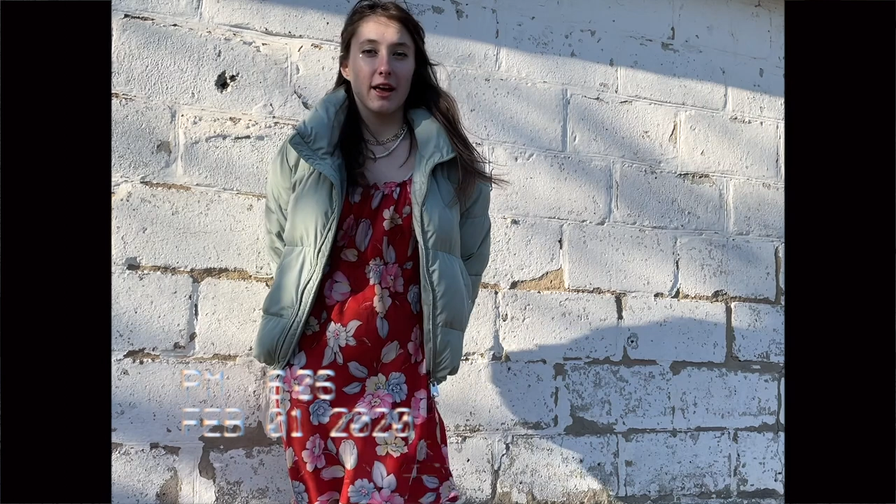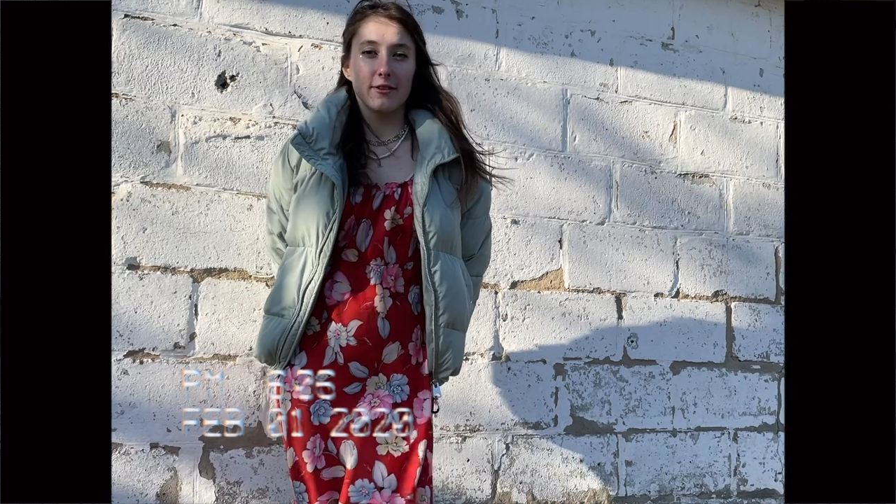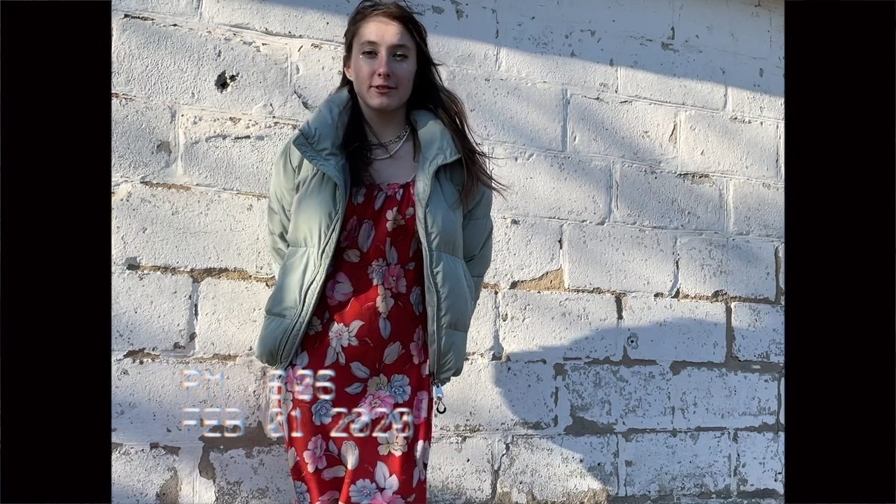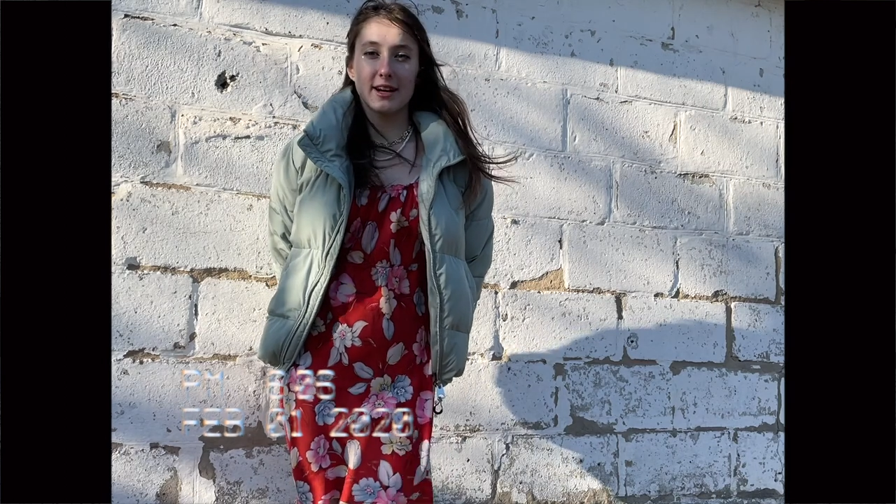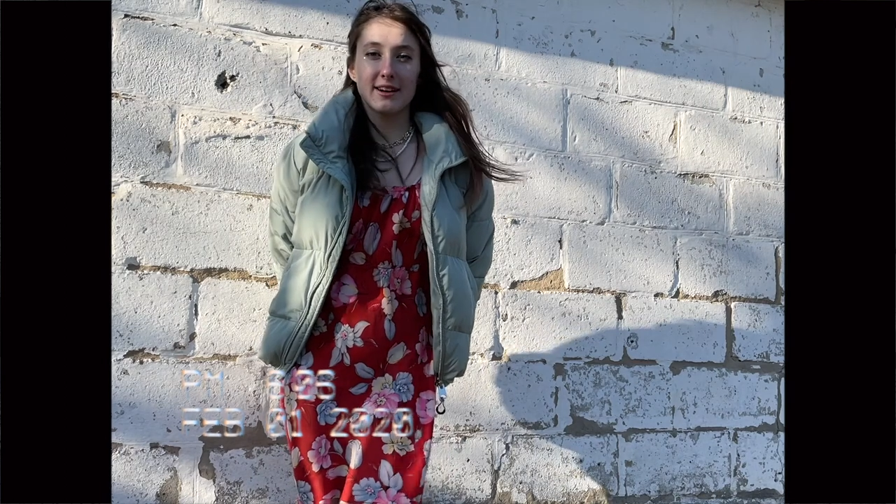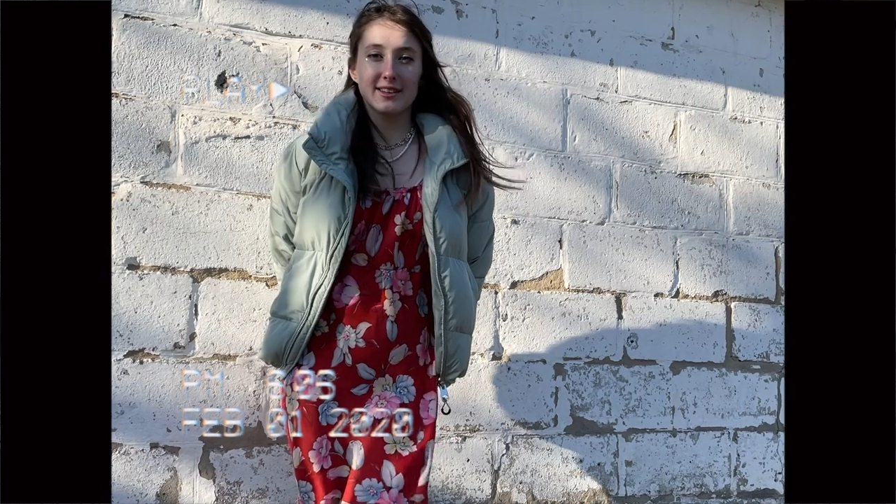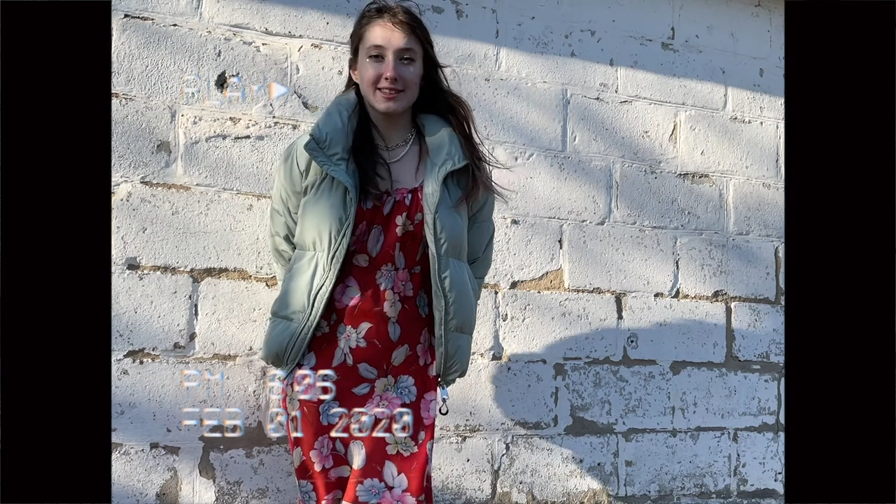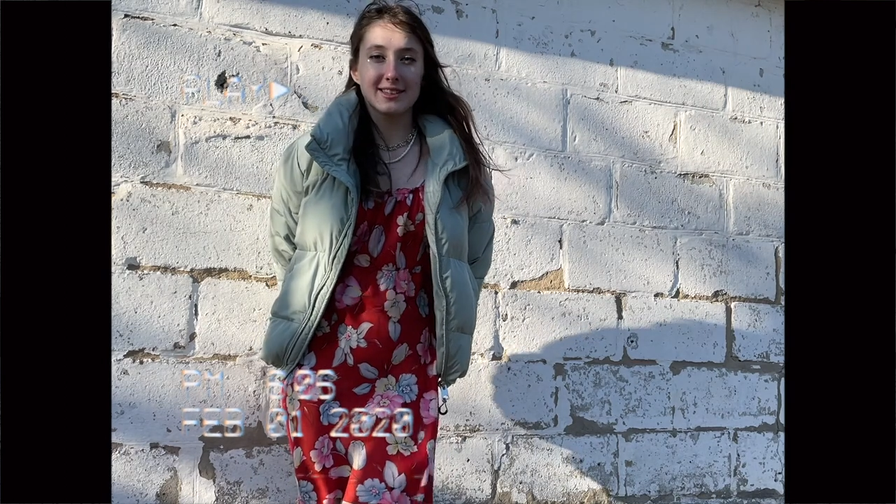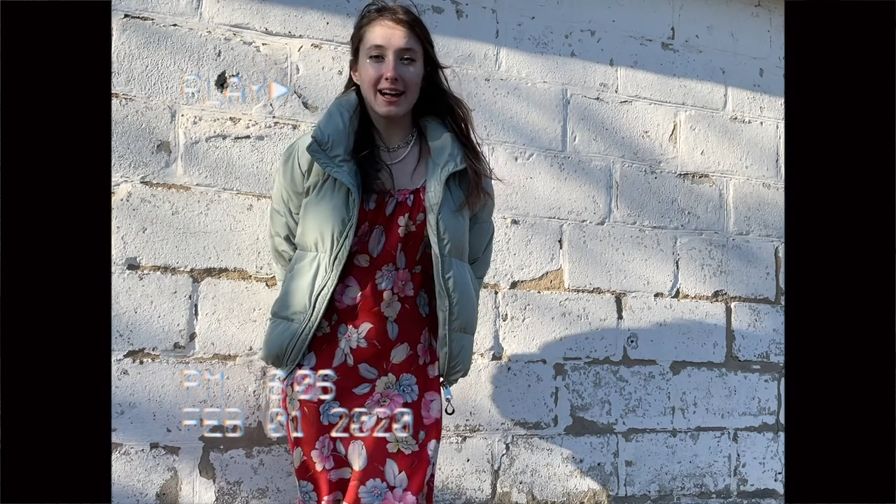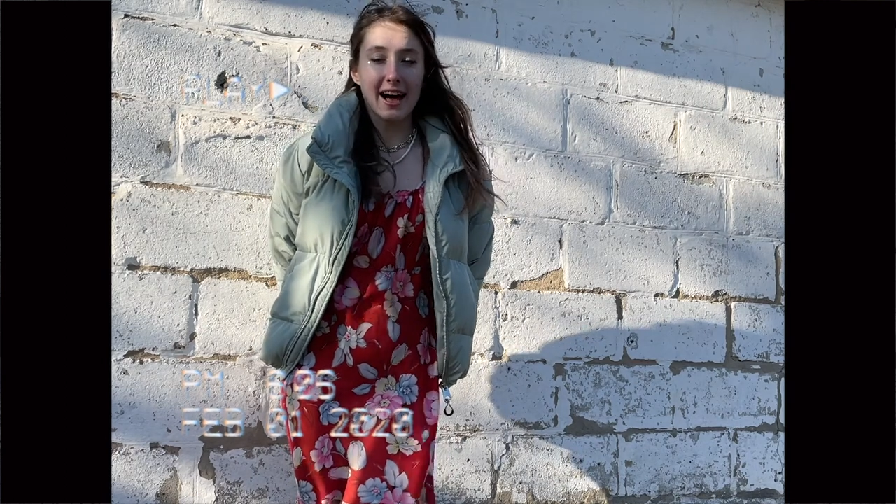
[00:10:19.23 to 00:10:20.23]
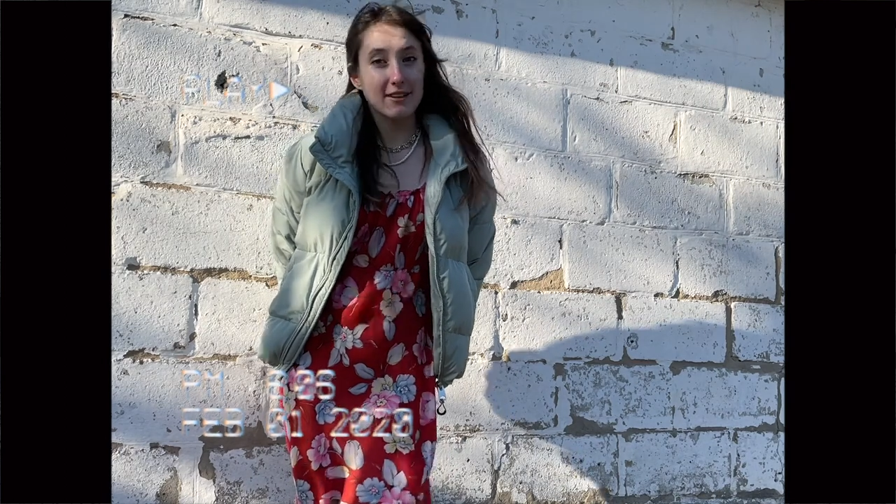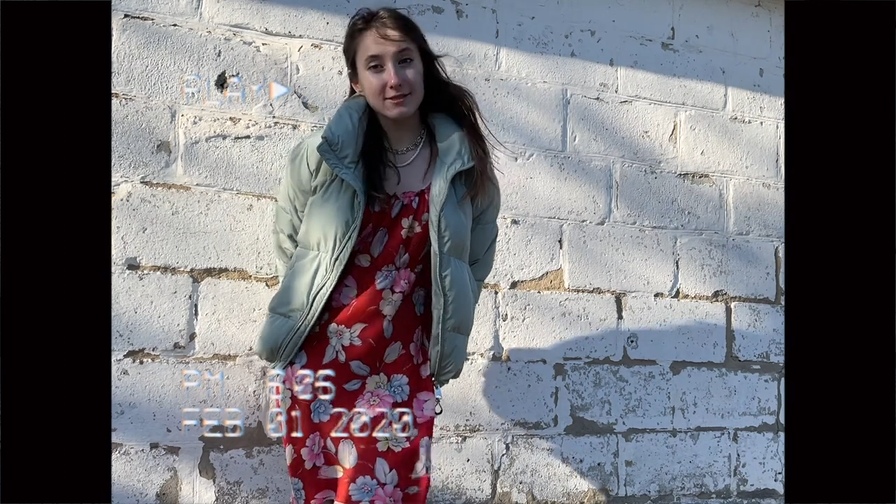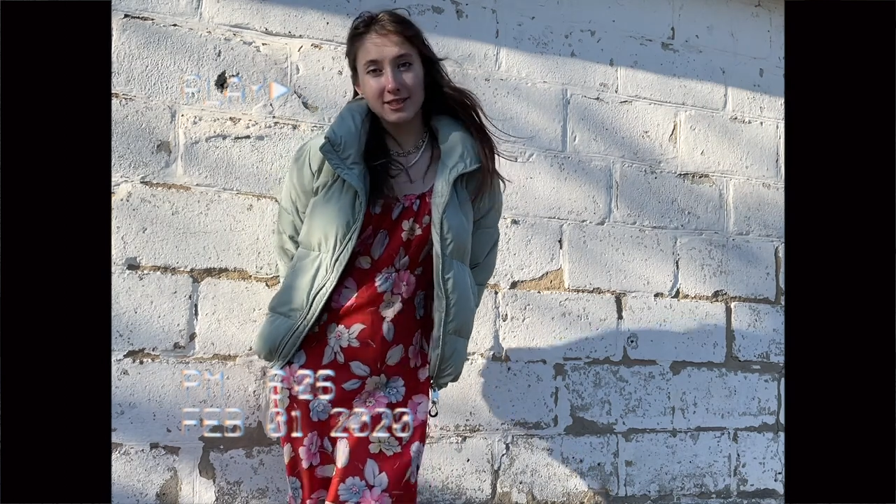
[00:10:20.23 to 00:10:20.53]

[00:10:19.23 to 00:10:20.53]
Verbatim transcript: if they still have